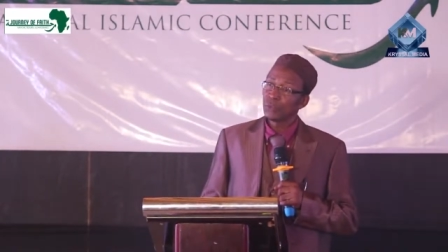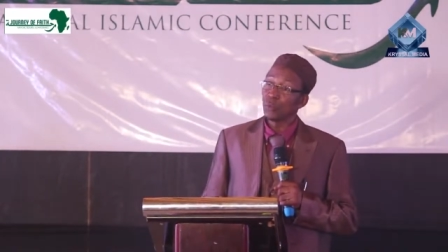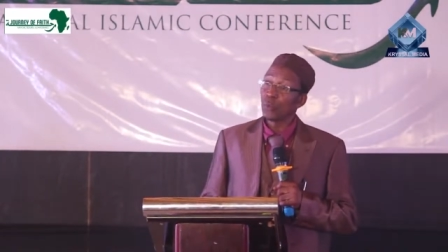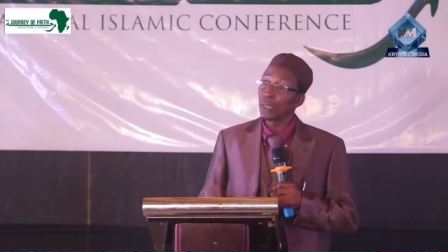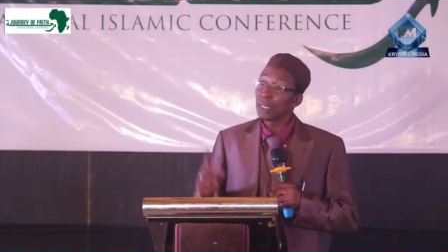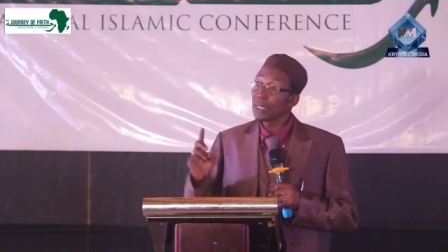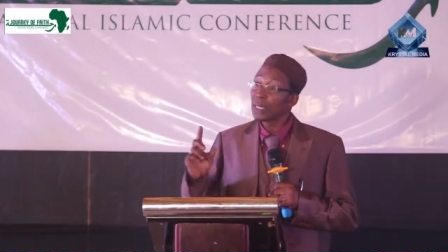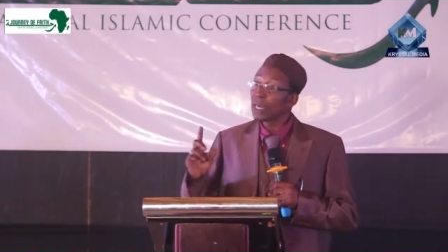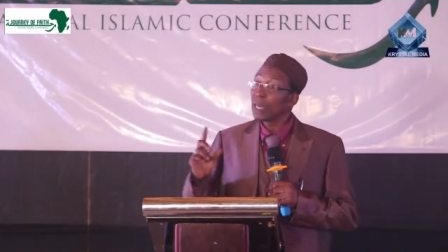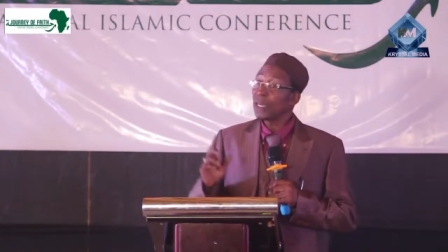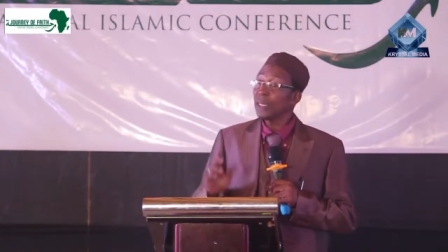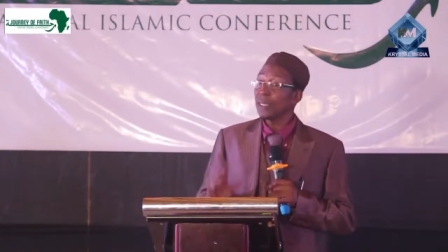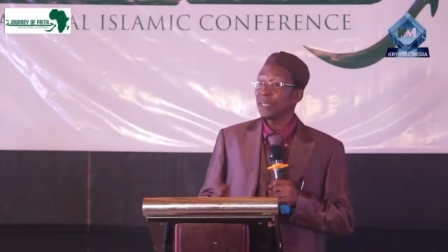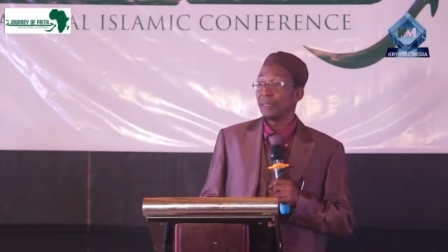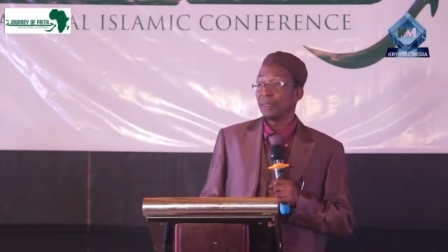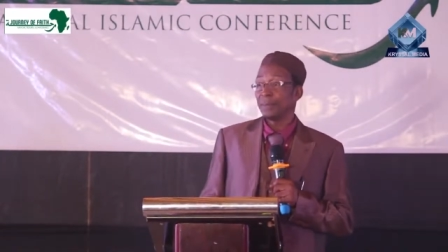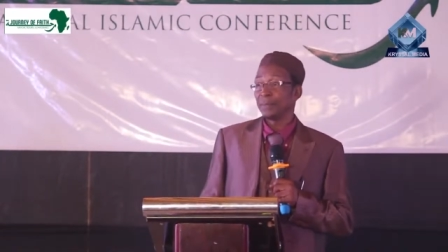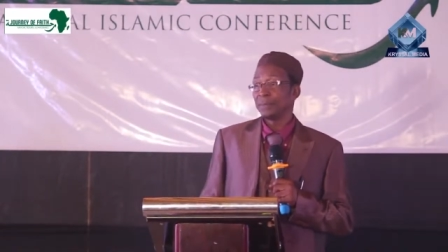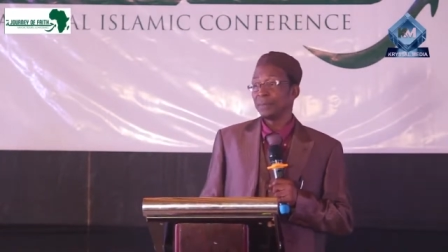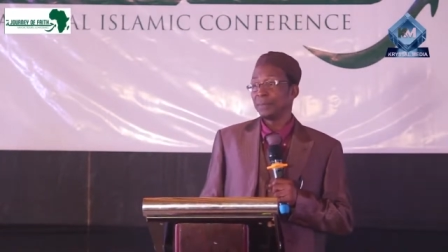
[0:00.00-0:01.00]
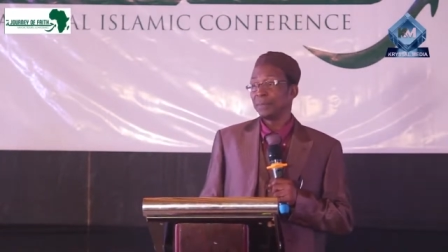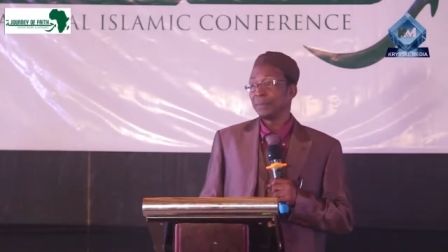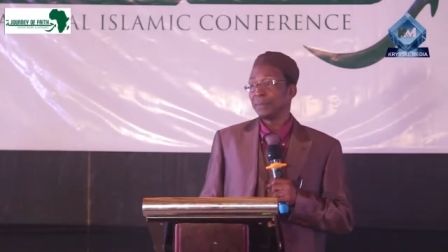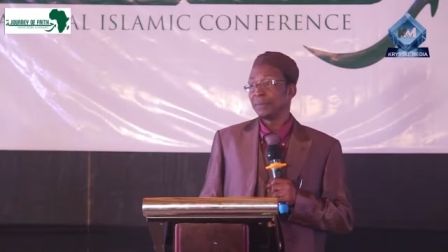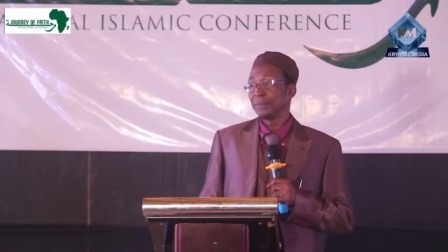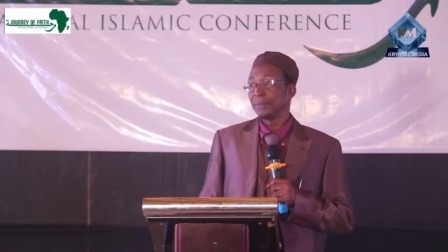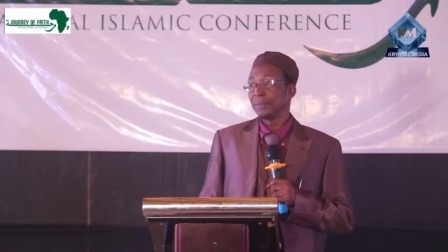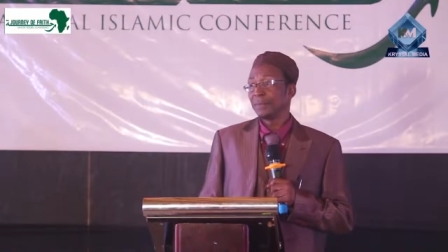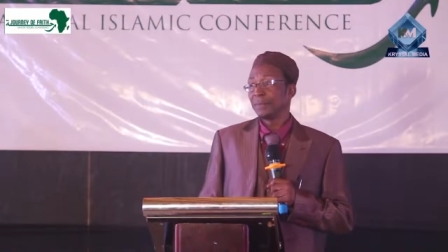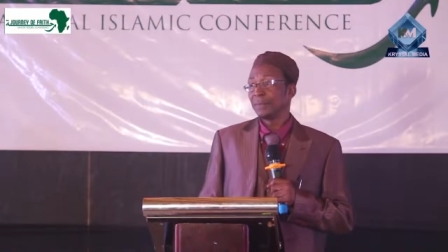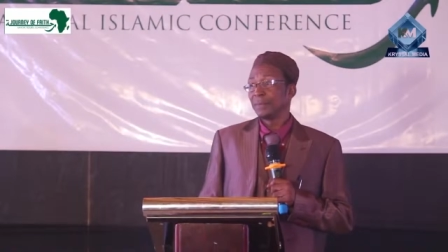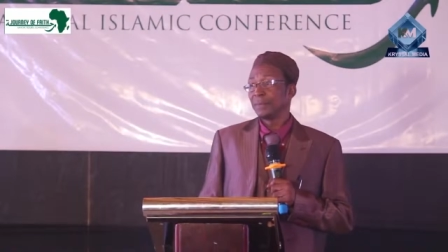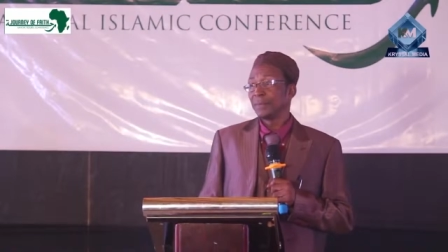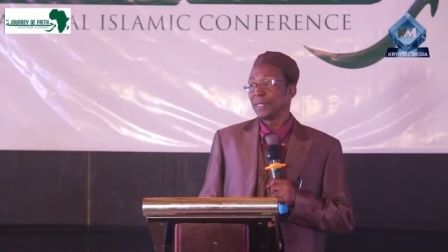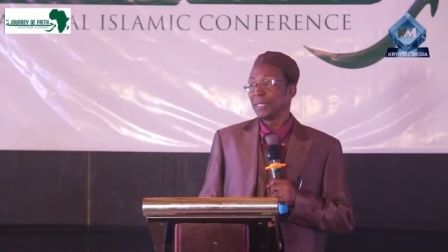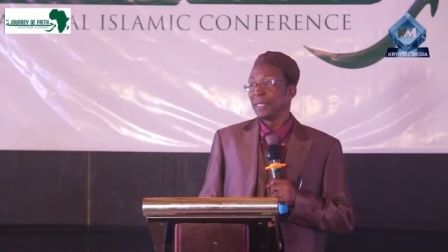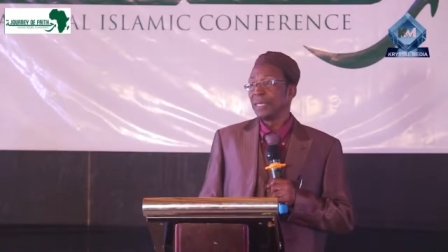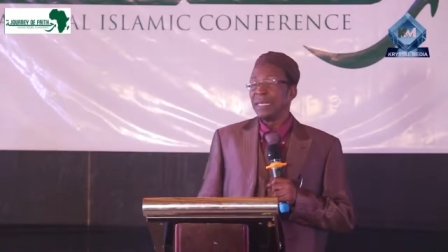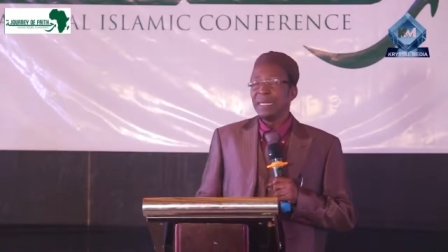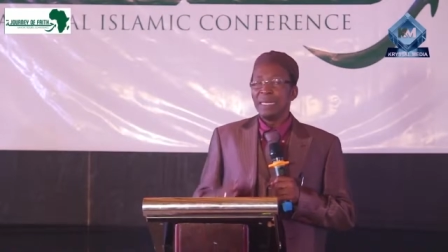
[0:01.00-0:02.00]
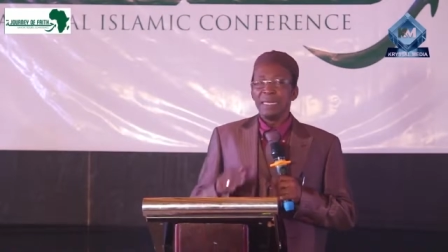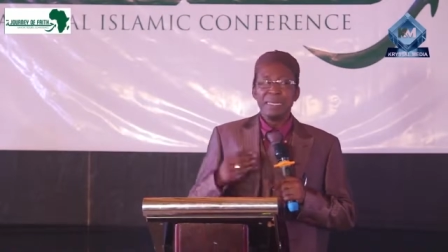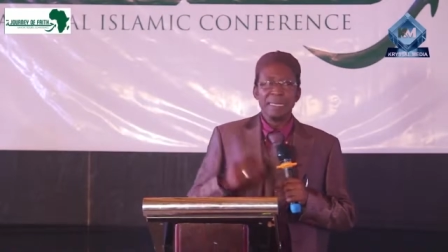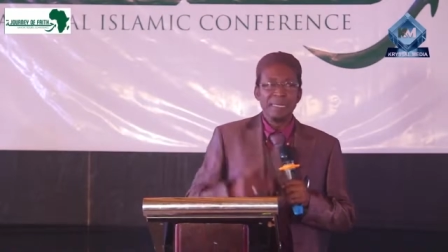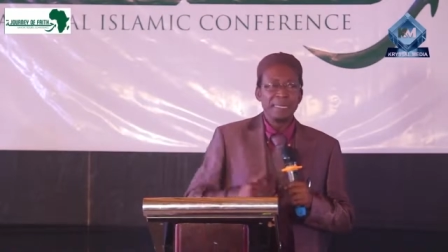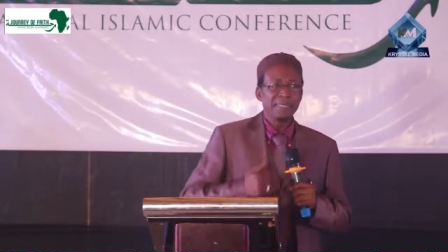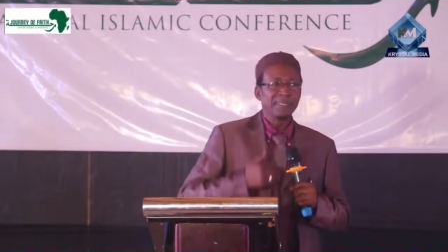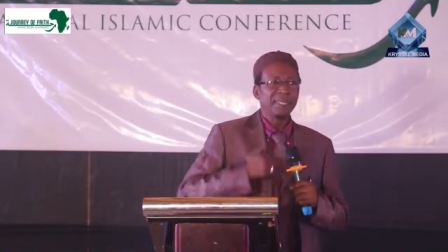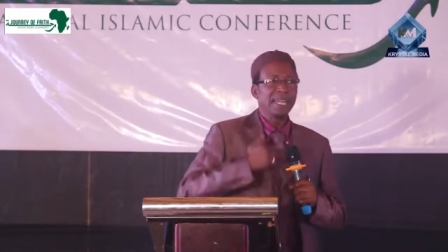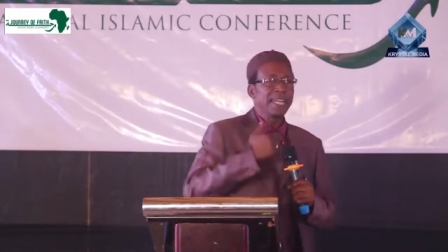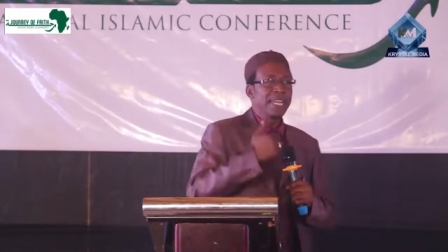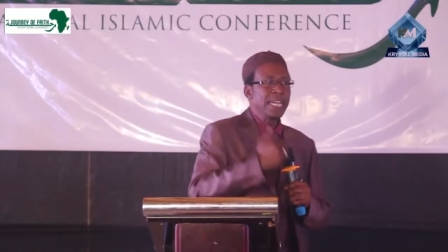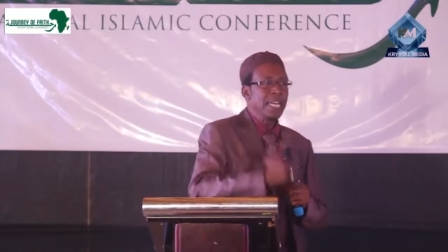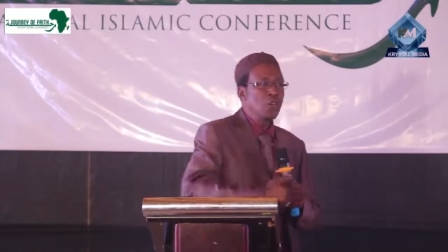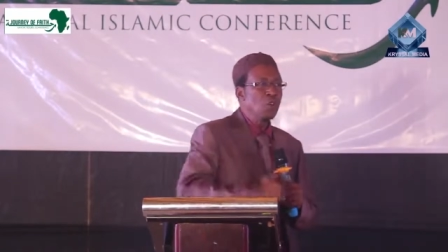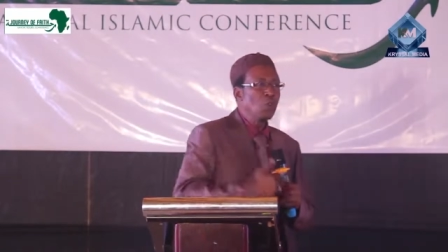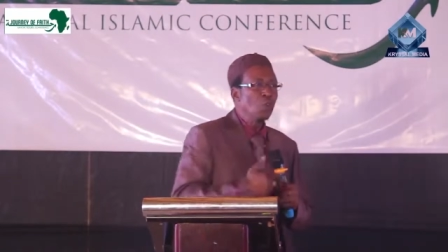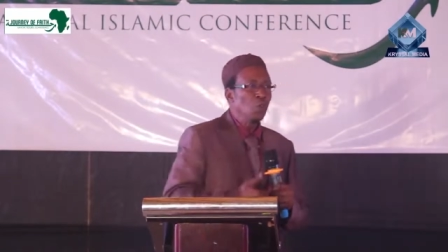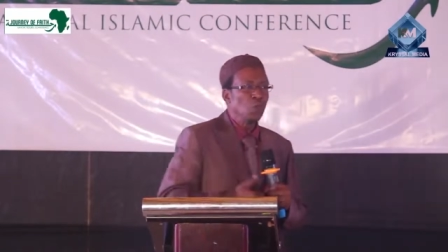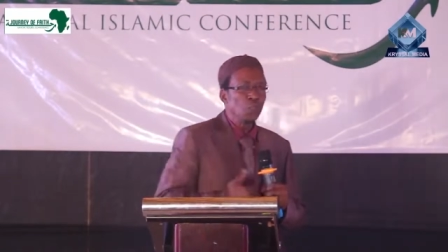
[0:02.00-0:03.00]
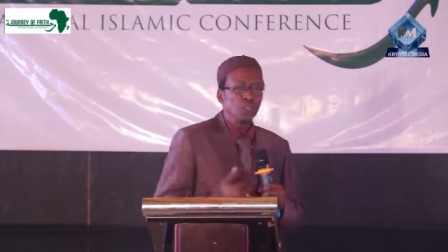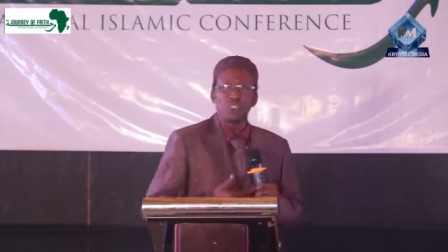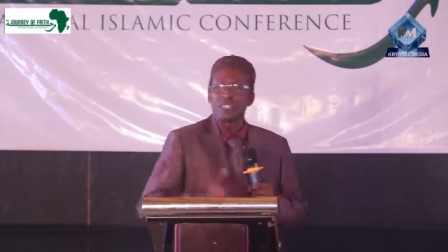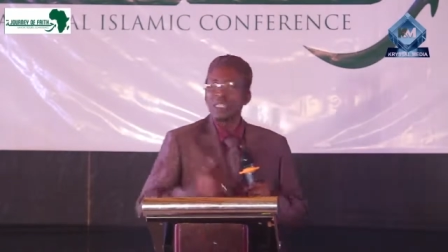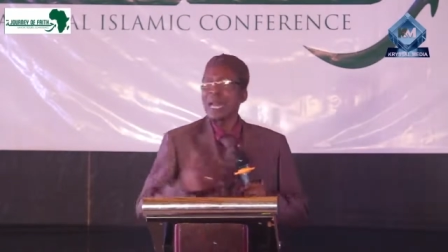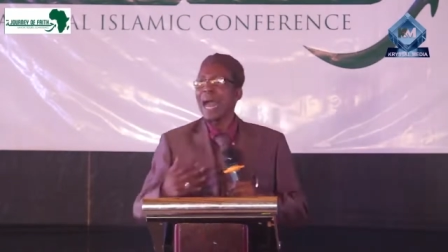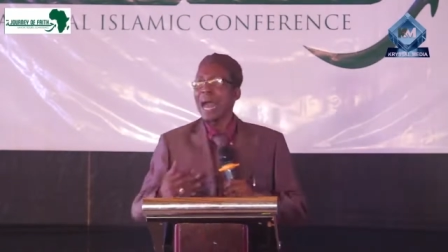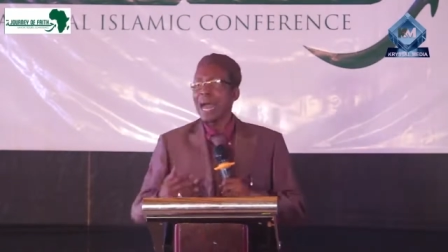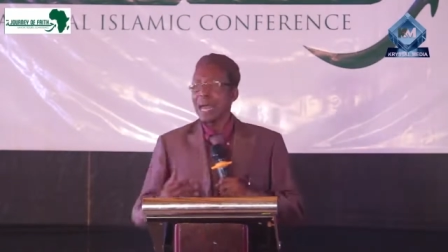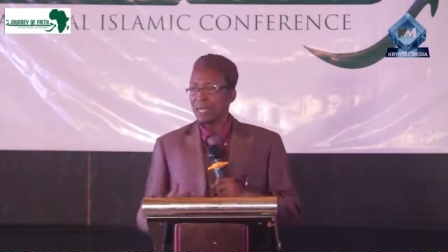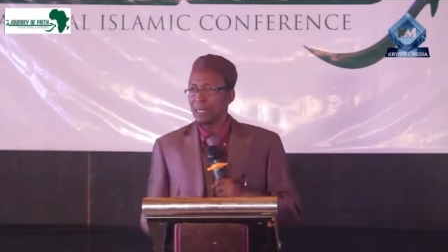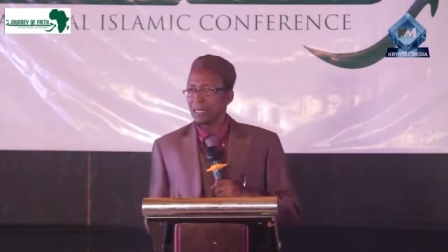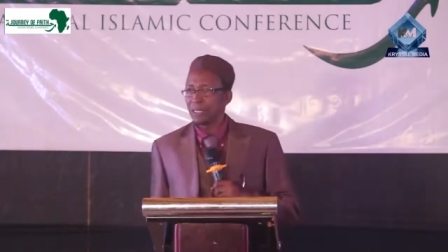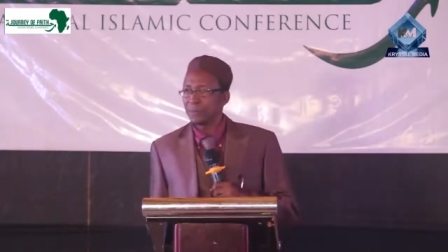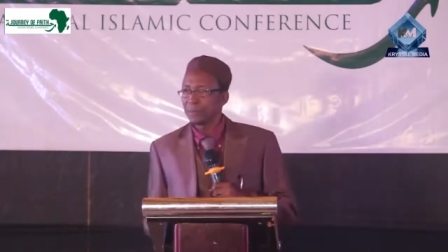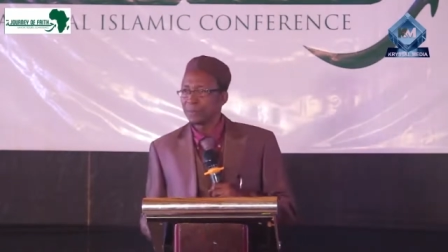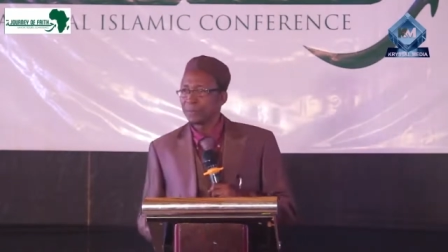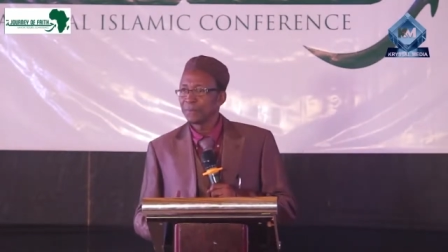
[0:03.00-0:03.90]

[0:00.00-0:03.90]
Wallahi. It is the new style.